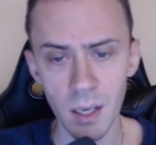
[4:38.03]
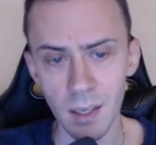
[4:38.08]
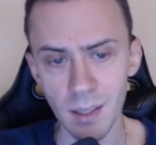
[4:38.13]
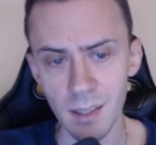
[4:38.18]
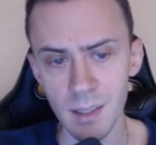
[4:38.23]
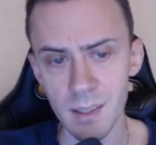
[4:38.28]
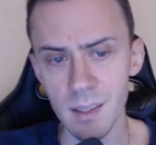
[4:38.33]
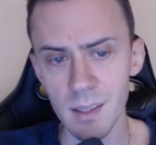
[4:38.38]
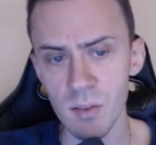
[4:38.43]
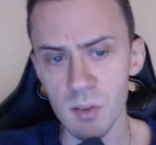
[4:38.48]

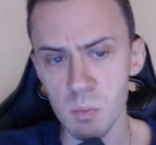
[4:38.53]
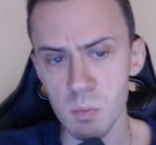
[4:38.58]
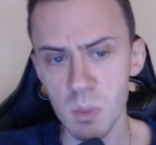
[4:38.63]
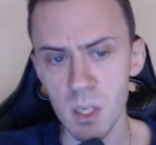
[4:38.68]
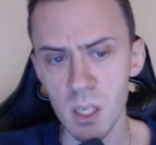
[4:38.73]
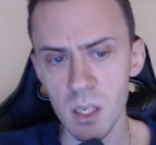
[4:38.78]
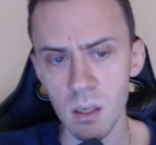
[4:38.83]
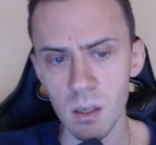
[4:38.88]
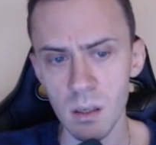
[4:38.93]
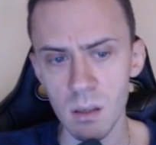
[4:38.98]
and it gives
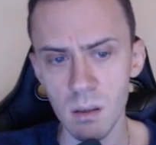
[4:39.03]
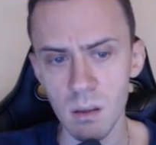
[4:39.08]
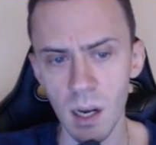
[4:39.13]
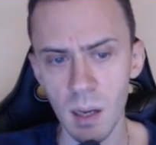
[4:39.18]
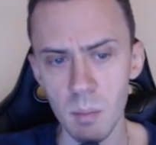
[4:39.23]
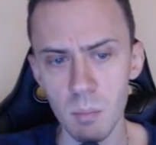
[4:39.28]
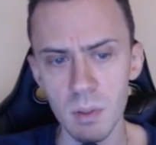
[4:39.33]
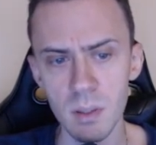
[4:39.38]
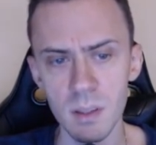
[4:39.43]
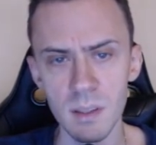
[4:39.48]
me,
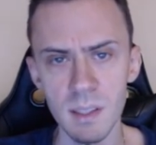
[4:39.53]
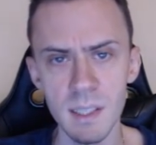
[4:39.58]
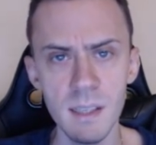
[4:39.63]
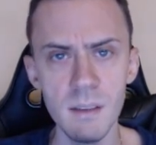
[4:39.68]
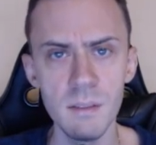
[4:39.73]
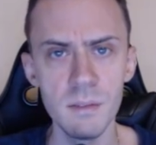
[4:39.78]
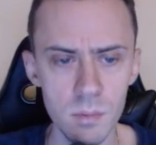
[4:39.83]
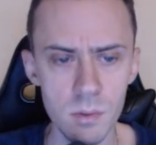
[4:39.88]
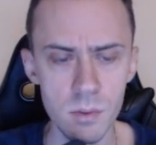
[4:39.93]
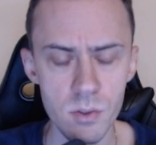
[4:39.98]
I
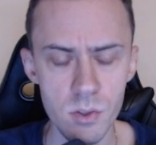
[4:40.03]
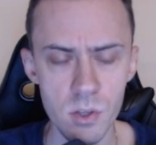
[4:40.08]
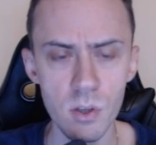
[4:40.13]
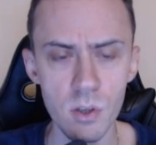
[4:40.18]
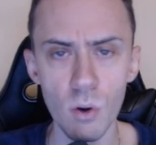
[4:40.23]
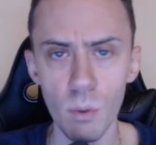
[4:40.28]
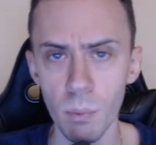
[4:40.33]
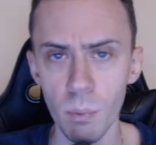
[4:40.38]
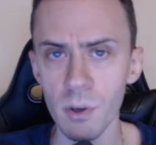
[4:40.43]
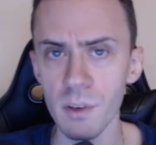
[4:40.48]
believe,
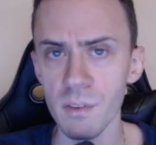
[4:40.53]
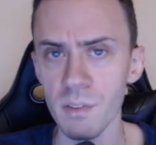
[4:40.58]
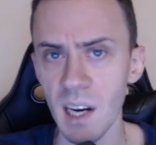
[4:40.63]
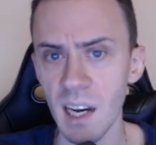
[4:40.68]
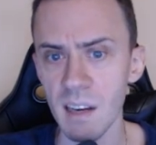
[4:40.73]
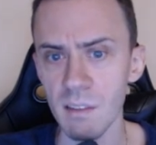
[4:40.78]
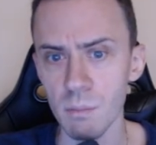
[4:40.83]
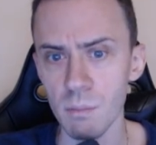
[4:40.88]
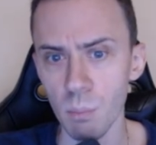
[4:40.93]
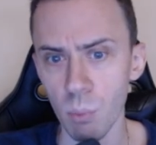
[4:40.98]

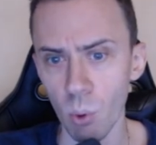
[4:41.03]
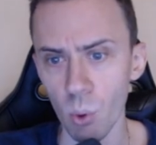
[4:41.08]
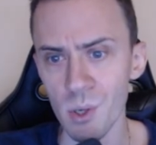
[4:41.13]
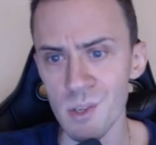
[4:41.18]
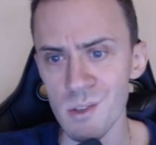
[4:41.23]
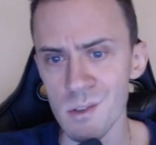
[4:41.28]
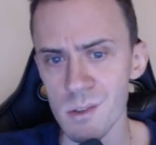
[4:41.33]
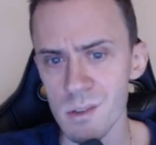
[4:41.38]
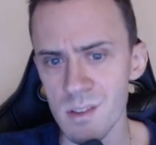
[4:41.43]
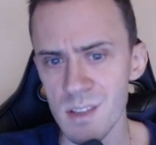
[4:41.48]
0.5
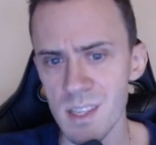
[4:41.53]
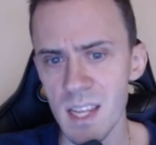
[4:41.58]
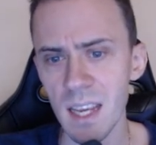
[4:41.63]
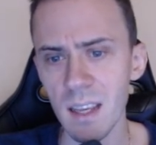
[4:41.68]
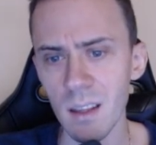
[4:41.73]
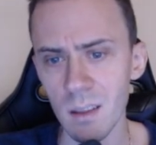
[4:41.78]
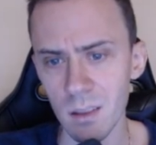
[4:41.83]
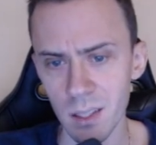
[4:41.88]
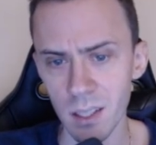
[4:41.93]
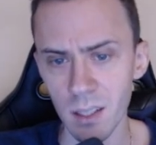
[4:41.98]
points
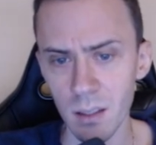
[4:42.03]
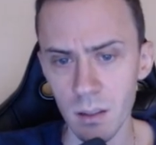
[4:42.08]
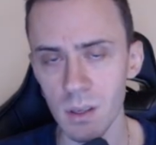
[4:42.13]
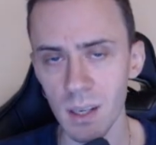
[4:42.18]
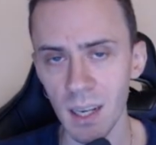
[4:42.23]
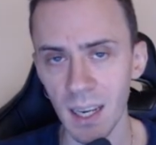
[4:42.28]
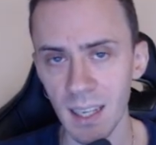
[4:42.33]
daily.